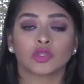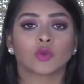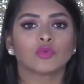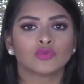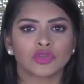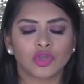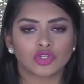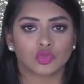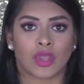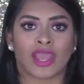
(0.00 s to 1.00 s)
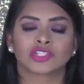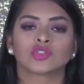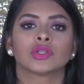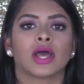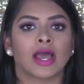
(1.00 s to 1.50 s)
Now moving on to
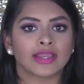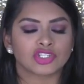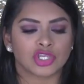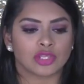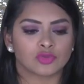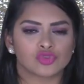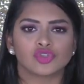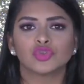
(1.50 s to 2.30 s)
actual eyeshadows.